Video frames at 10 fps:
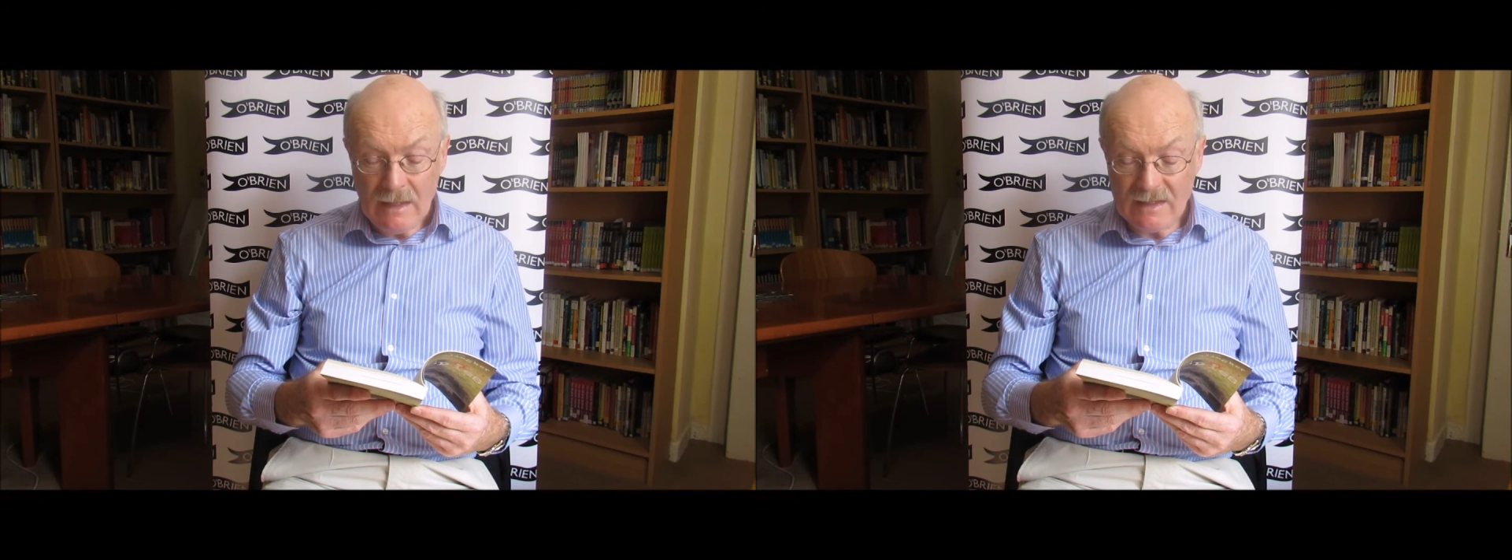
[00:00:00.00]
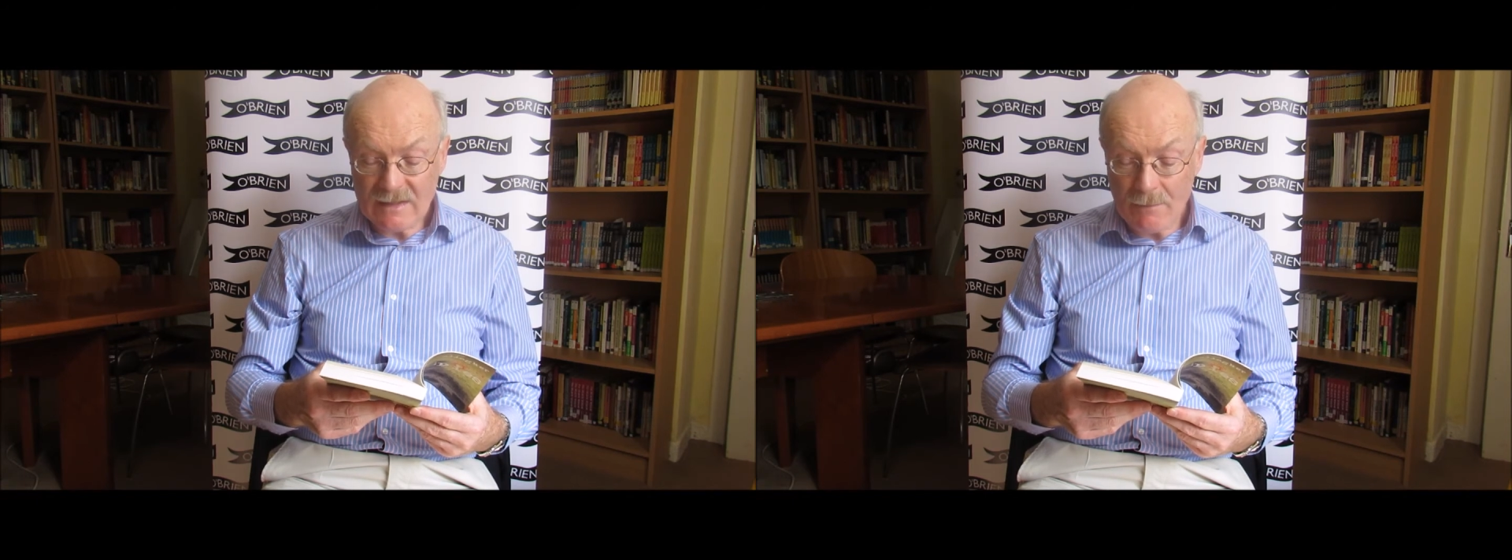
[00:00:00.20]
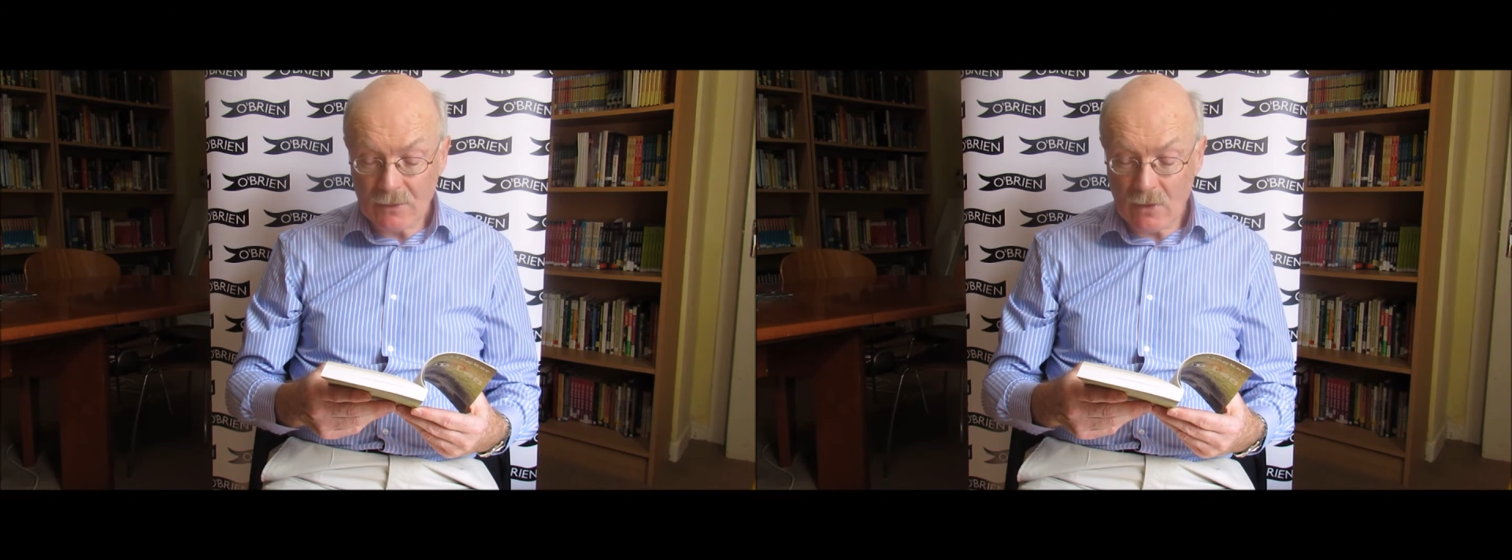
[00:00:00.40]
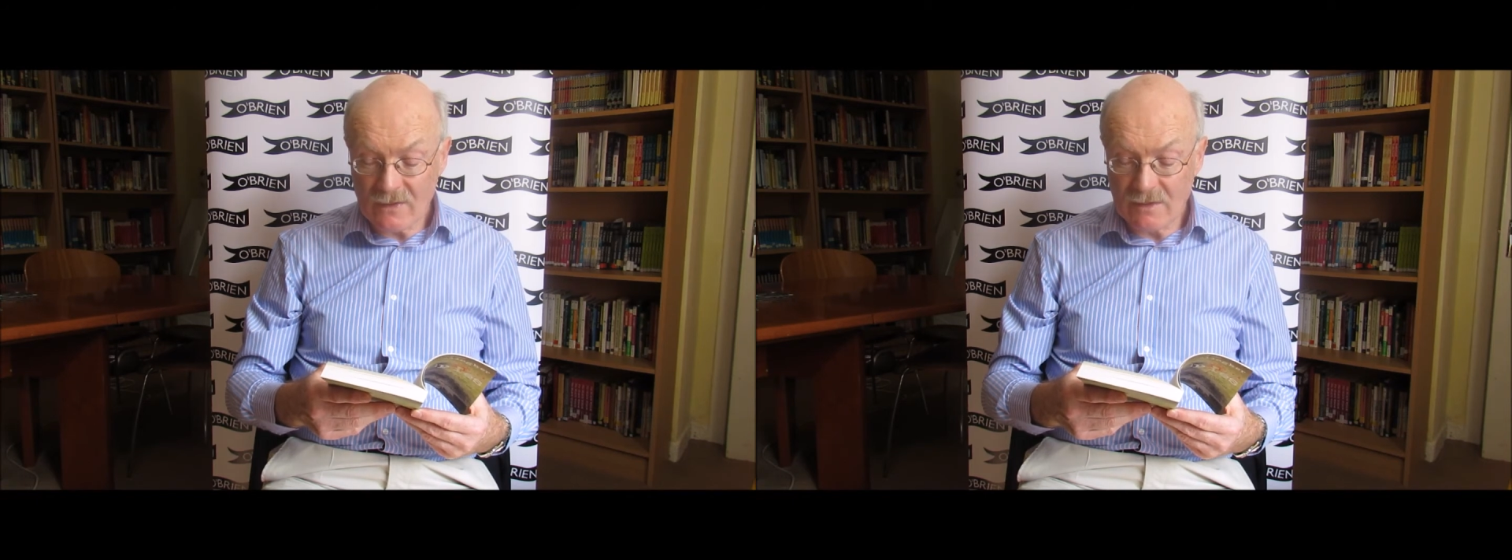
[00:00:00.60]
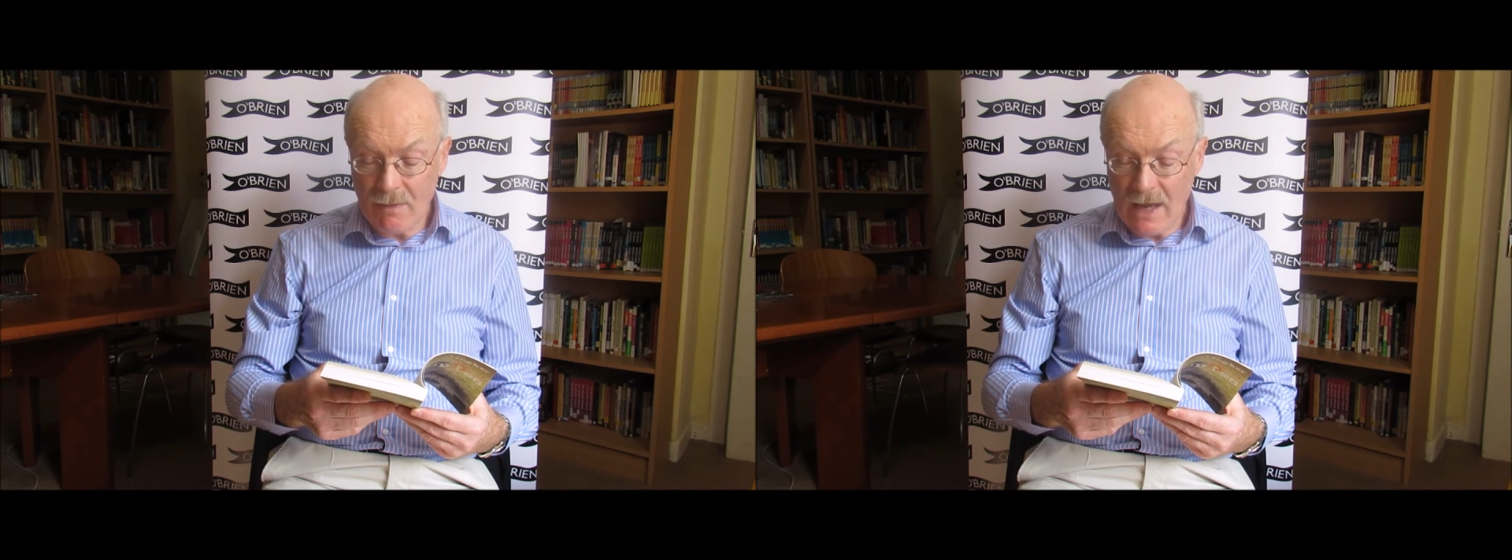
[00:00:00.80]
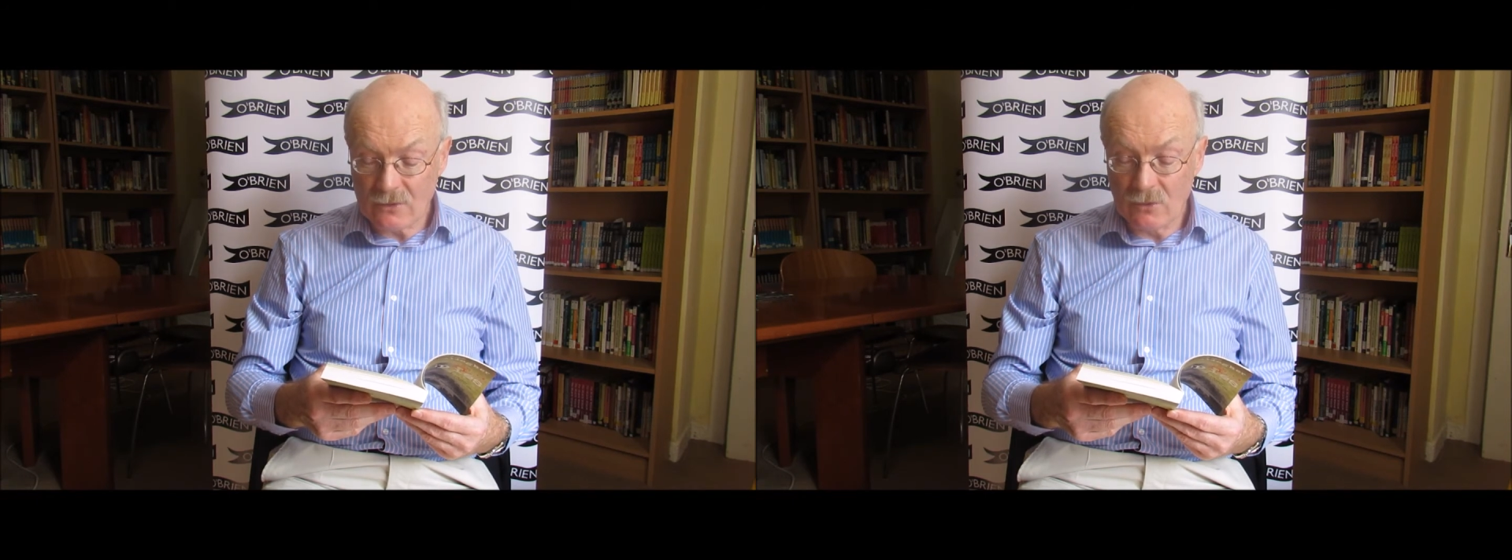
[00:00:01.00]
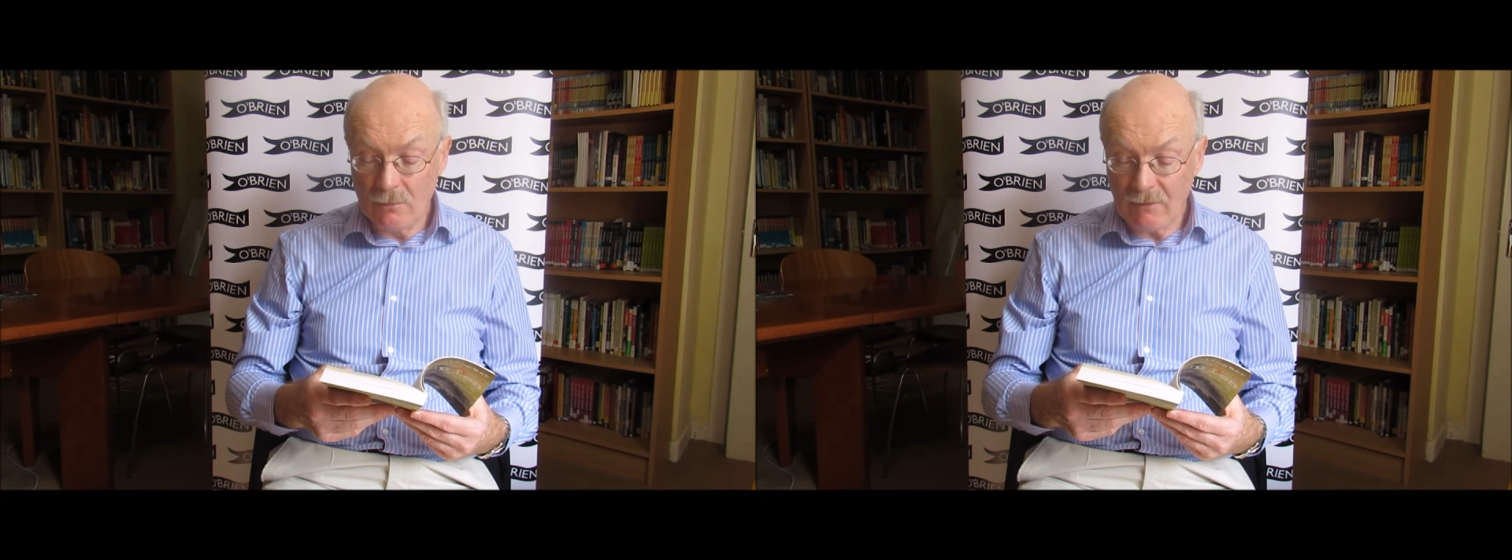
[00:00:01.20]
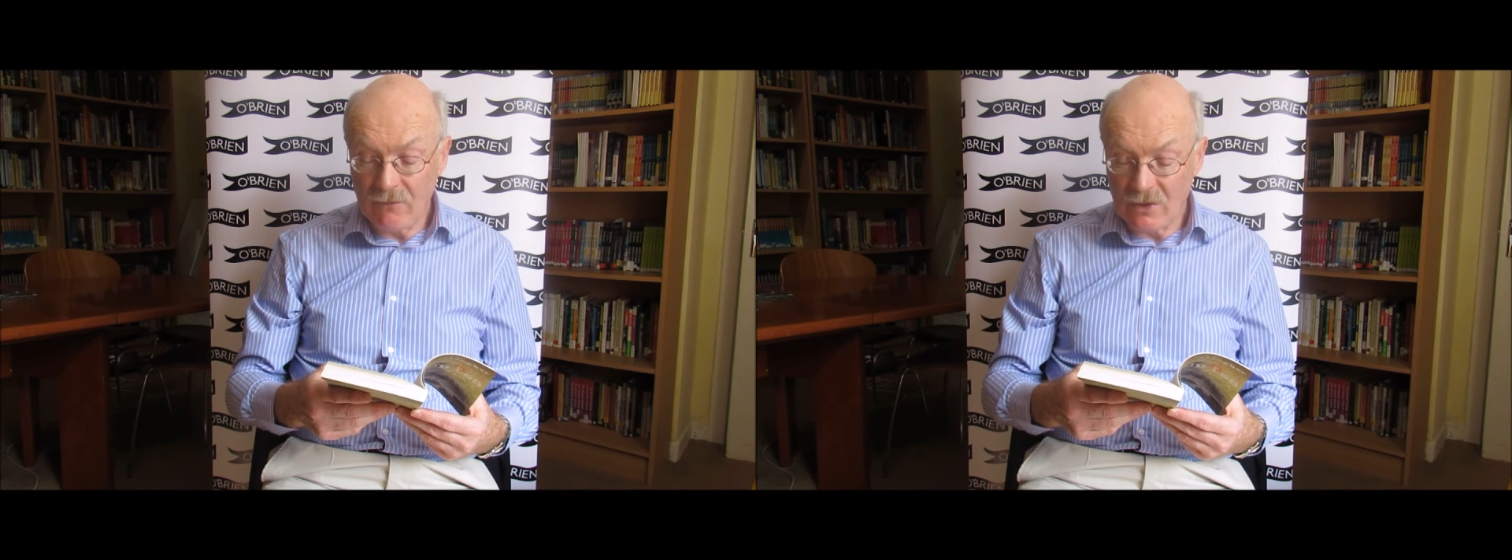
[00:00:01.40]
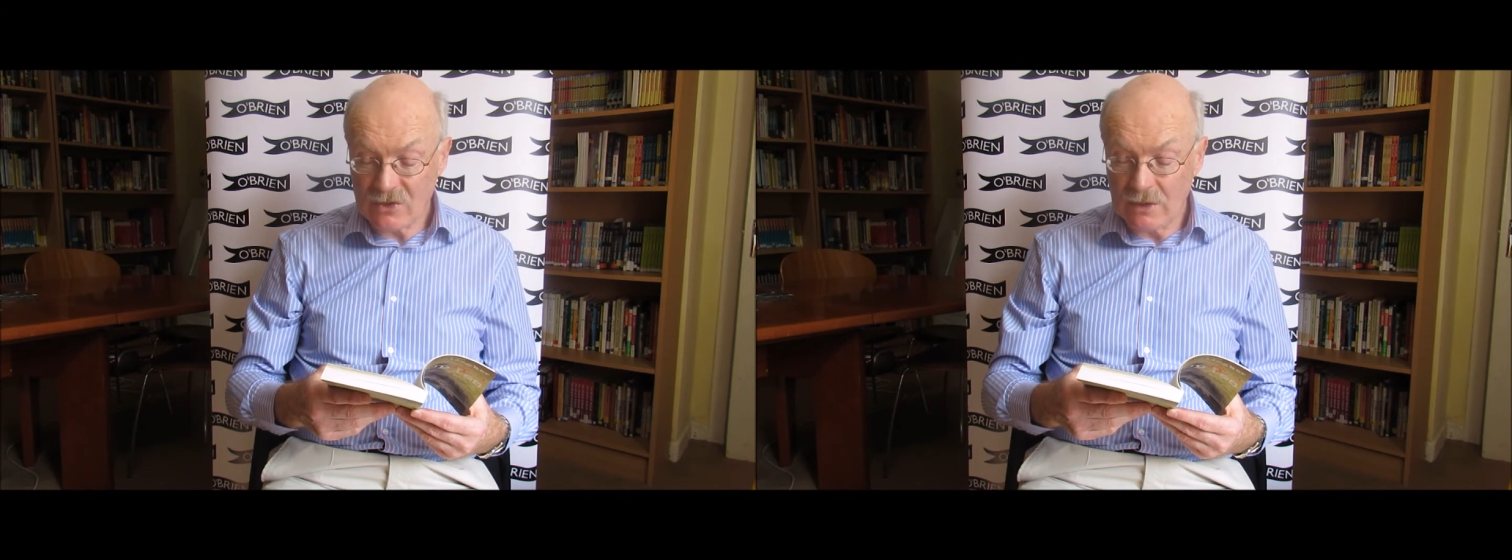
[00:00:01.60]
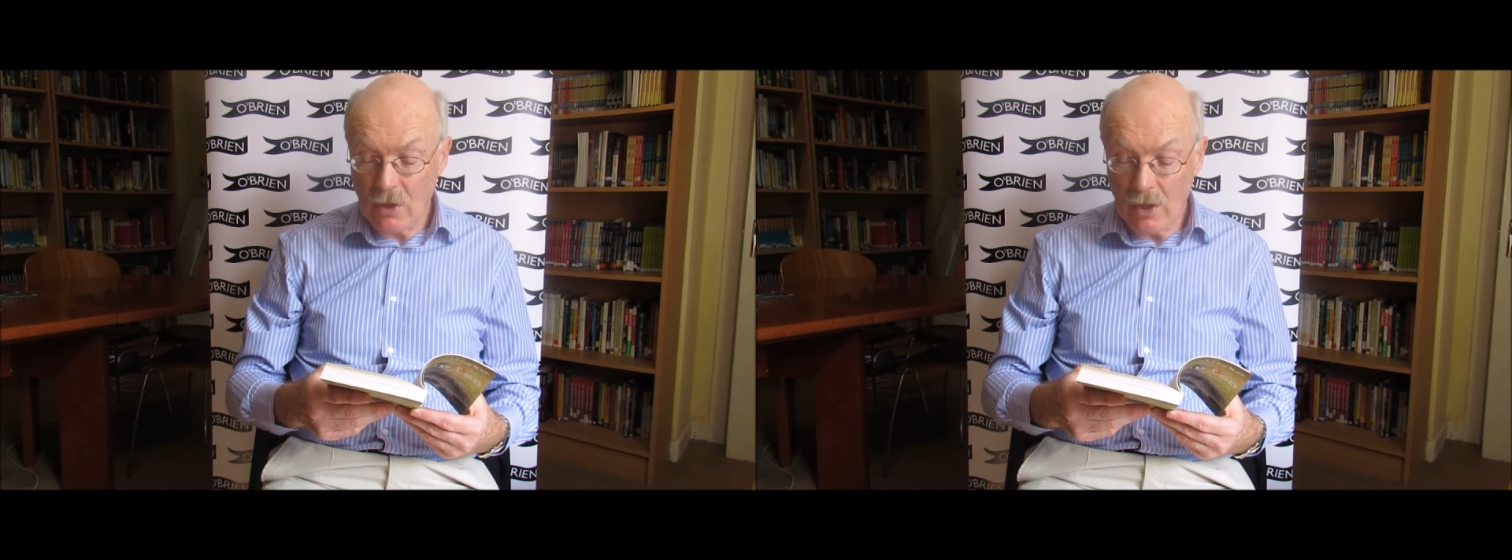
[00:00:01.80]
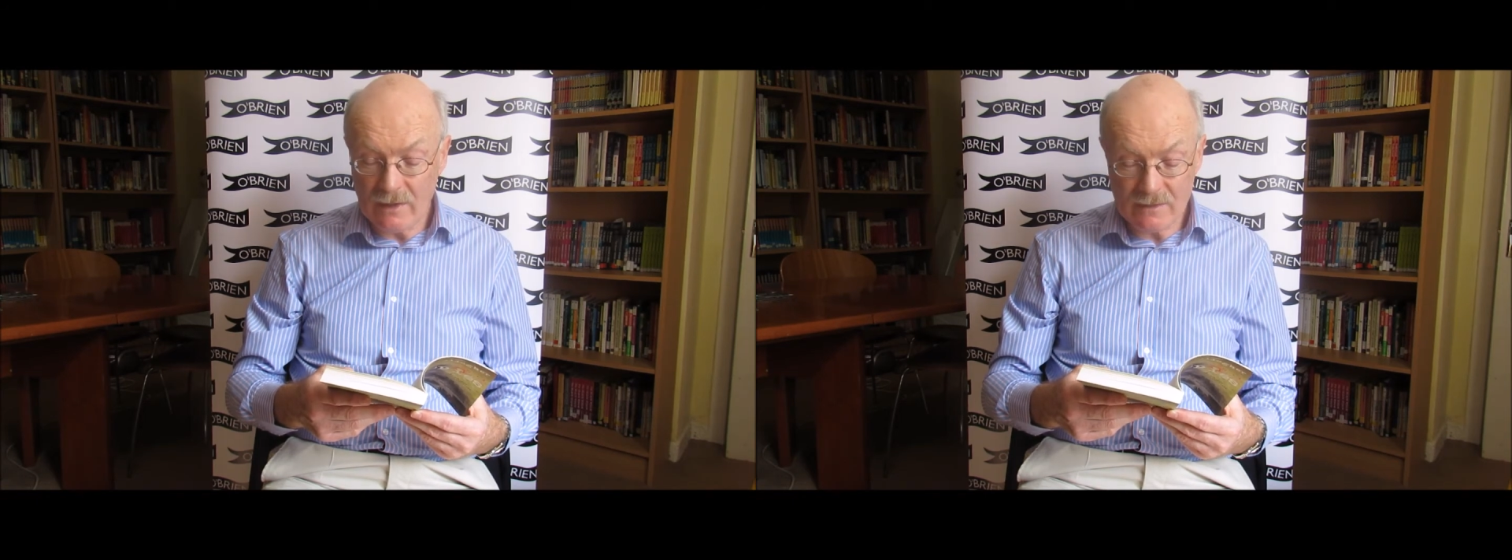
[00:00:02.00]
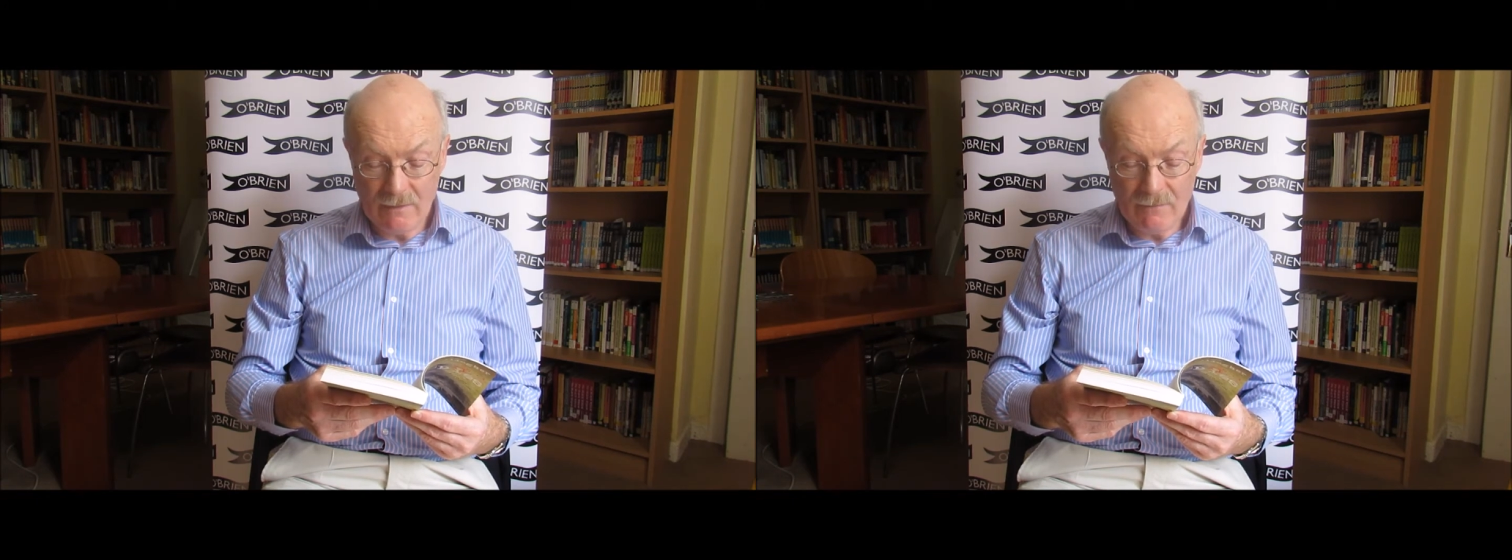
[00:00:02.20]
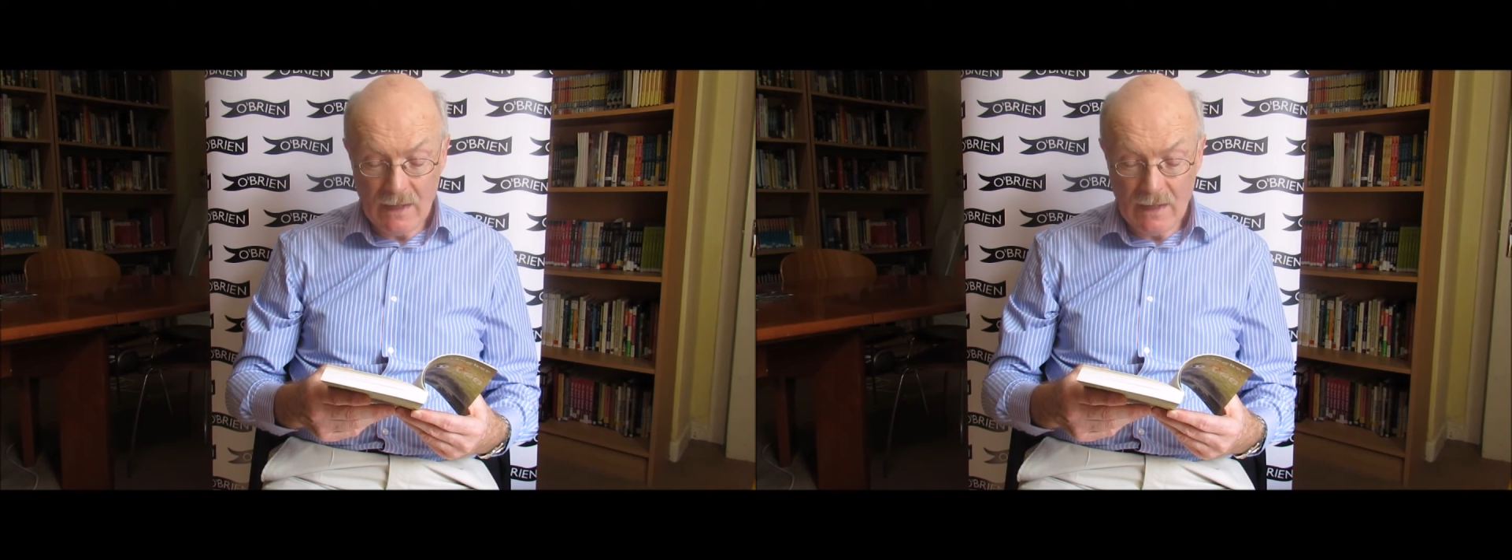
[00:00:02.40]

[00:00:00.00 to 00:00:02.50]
He stepped across the bathroom and flushed the toilet.